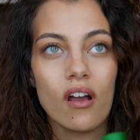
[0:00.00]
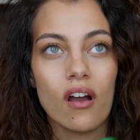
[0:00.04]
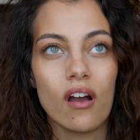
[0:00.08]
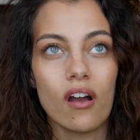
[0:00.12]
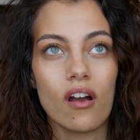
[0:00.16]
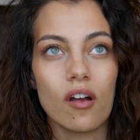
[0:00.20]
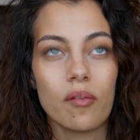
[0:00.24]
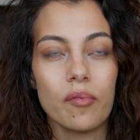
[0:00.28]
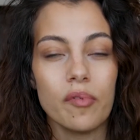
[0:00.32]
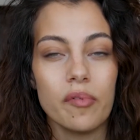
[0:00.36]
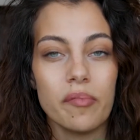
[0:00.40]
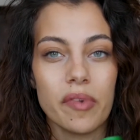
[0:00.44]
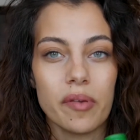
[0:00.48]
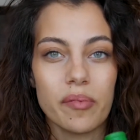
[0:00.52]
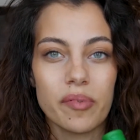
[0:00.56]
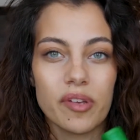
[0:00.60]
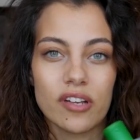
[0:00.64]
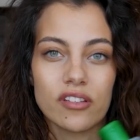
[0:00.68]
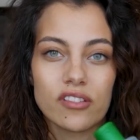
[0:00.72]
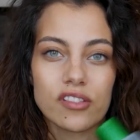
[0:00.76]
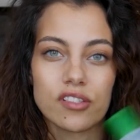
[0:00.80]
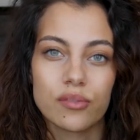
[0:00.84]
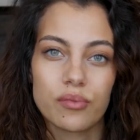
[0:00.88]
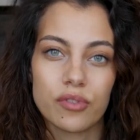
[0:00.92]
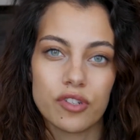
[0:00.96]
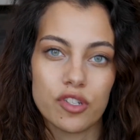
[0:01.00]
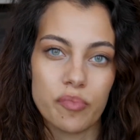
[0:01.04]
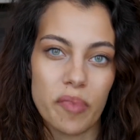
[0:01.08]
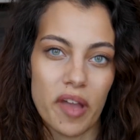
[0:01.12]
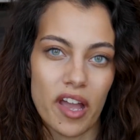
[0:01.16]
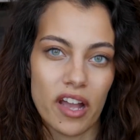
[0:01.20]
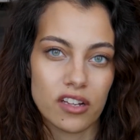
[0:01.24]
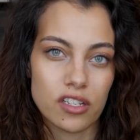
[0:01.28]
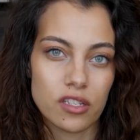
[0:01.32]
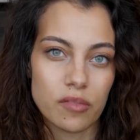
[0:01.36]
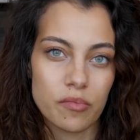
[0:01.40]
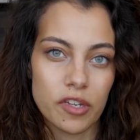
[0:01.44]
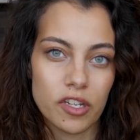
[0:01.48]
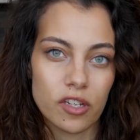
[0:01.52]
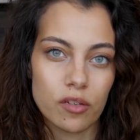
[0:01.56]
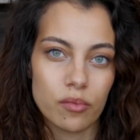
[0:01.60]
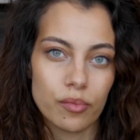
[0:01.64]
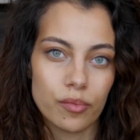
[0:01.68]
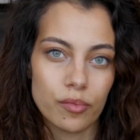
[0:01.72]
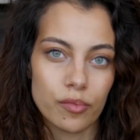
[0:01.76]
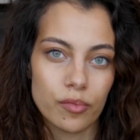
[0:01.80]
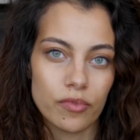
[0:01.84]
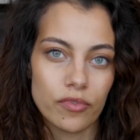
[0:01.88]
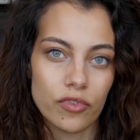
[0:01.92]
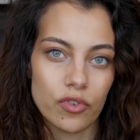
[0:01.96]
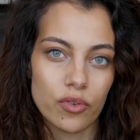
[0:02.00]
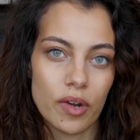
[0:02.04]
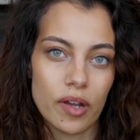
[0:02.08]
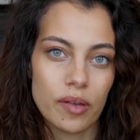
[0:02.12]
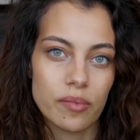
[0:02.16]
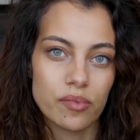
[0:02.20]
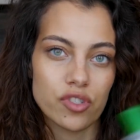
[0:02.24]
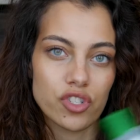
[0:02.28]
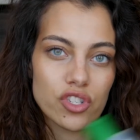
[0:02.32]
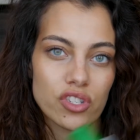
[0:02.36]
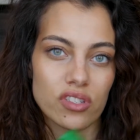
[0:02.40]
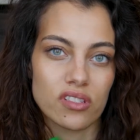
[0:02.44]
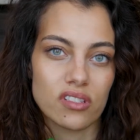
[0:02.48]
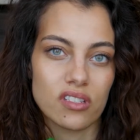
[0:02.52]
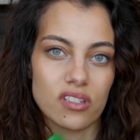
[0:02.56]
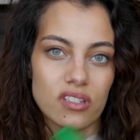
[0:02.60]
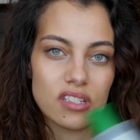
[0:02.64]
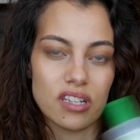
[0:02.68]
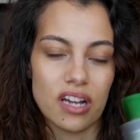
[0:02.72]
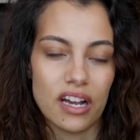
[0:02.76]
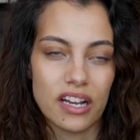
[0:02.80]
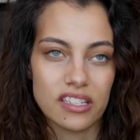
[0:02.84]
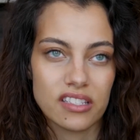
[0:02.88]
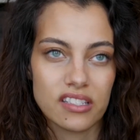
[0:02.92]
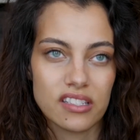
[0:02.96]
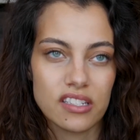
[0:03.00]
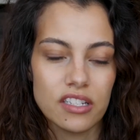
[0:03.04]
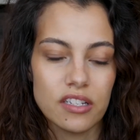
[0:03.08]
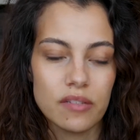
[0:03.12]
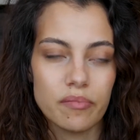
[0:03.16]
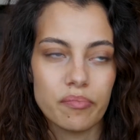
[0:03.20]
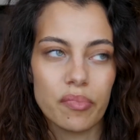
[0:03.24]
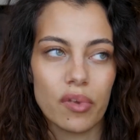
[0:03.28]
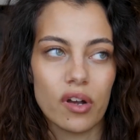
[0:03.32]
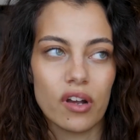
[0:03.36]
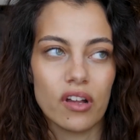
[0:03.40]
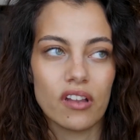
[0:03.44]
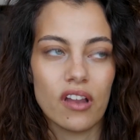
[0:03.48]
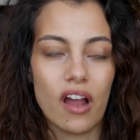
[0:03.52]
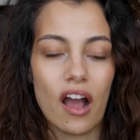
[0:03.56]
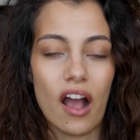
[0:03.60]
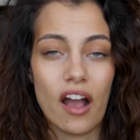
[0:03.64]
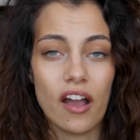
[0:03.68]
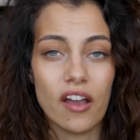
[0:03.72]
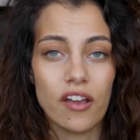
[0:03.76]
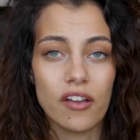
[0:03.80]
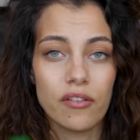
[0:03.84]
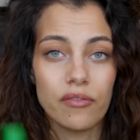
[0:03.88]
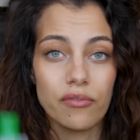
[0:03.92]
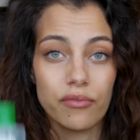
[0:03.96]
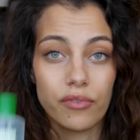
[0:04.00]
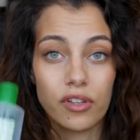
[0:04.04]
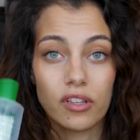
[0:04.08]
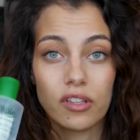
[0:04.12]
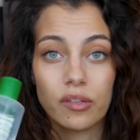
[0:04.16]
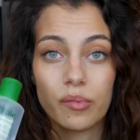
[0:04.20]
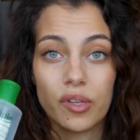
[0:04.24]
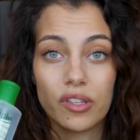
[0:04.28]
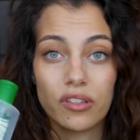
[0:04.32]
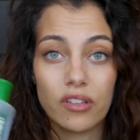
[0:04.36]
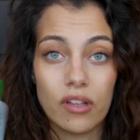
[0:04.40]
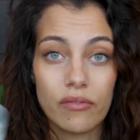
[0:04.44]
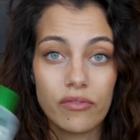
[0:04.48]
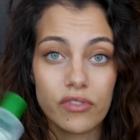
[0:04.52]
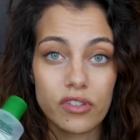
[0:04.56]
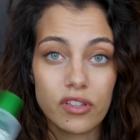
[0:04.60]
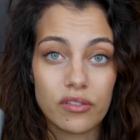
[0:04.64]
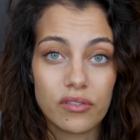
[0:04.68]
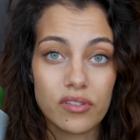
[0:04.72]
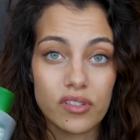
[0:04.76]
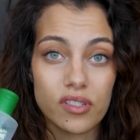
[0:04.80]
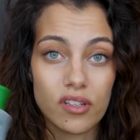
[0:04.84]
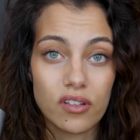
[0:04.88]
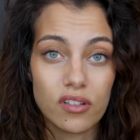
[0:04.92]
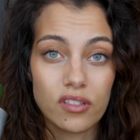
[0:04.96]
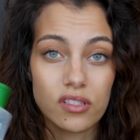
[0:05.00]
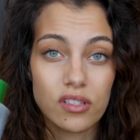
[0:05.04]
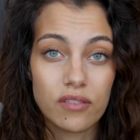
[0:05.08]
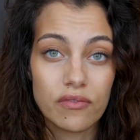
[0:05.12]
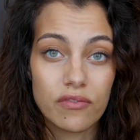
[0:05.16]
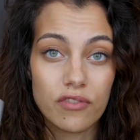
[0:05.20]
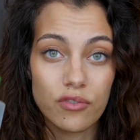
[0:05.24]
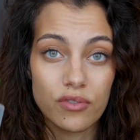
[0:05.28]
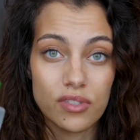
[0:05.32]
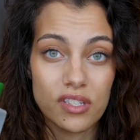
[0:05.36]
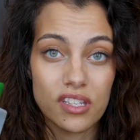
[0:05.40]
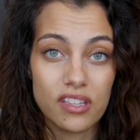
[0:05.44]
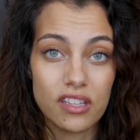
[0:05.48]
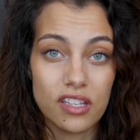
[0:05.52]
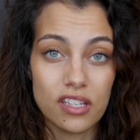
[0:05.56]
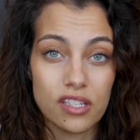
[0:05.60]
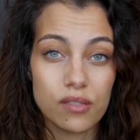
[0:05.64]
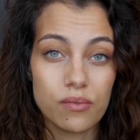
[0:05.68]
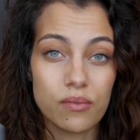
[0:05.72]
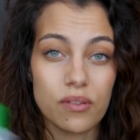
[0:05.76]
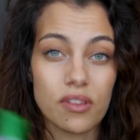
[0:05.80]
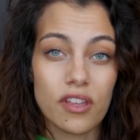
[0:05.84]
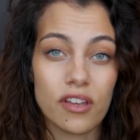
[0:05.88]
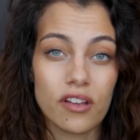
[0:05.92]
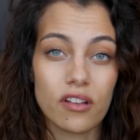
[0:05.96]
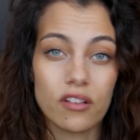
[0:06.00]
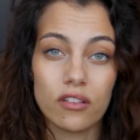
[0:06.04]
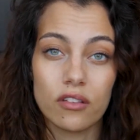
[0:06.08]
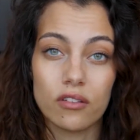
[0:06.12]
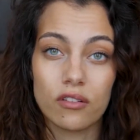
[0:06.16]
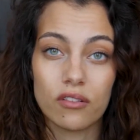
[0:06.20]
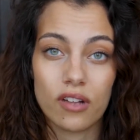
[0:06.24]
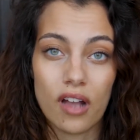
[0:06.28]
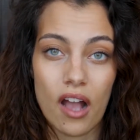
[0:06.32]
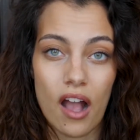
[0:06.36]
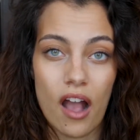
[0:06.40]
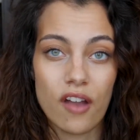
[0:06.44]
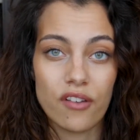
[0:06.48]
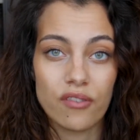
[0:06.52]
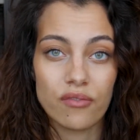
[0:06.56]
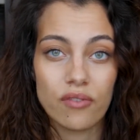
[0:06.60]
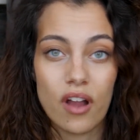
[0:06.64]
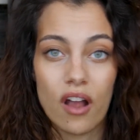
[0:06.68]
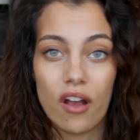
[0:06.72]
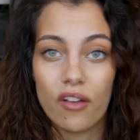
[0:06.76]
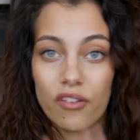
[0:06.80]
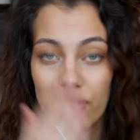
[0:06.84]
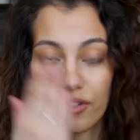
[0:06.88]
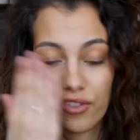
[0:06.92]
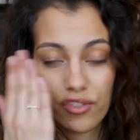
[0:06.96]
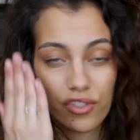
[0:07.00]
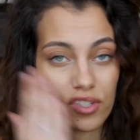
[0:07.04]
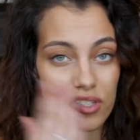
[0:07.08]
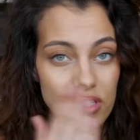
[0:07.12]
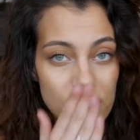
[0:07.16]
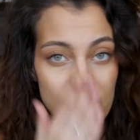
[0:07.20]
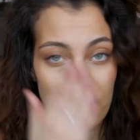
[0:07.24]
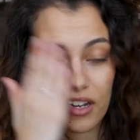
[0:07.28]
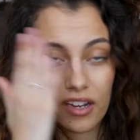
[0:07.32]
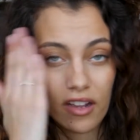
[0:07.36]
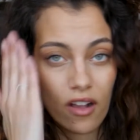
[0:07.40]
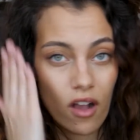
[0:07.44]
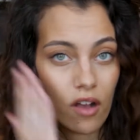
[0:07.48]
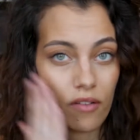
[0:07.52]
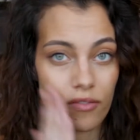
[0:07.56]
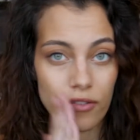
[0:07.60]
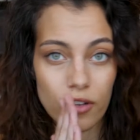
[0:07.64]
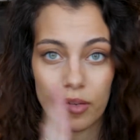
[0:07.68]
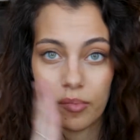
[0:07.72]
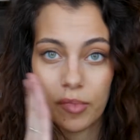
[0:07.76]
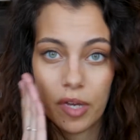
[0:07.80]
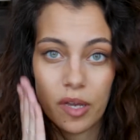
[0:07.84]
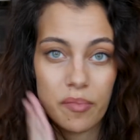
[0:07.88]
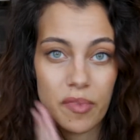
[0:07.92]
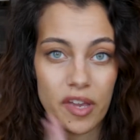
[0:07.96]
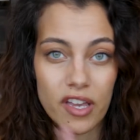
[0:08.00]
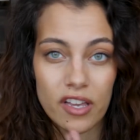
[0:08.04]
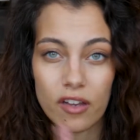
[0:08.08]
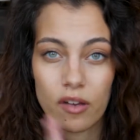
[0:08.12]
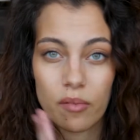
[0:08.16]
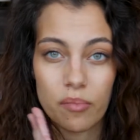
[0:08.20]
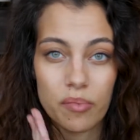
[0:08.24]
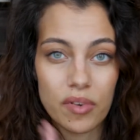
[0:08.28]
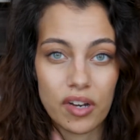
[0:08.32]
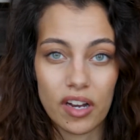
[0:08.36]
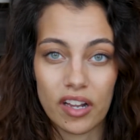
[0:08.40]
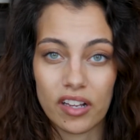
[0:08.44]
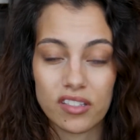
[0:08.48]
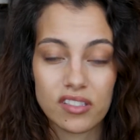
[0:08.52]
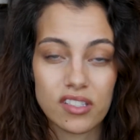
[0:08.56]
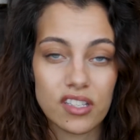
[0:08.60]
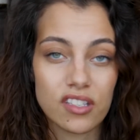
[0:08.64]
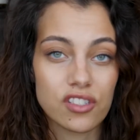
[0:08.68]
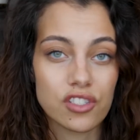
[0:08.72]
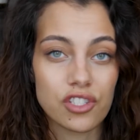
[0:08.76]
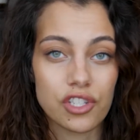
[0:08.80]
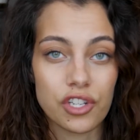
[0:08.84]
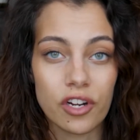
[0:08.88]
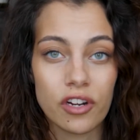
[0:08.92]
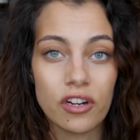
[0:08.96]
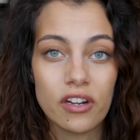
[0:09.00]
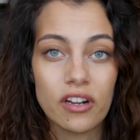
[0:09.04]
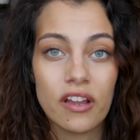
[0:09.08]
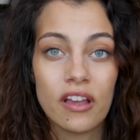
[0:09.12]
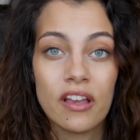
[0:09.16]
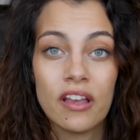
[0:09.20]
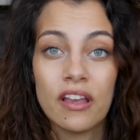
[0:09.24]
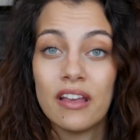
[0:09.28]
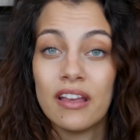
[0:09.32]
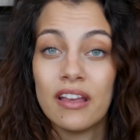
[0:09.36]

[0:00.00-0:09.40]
Um, and maybe I'll switch back to makeup remover wipes just to test it. But I have really been loving the results of using this with like a little cotton round and just getting off all my makeup and excess dirt.